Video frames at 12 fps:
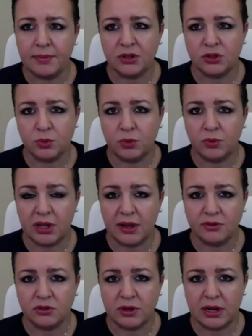not sure we really
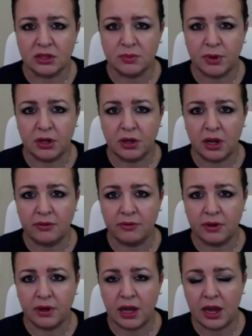have Strattice but I've,
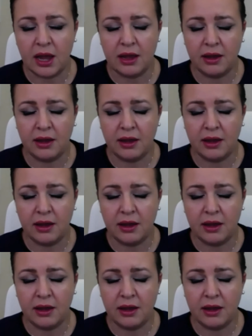I,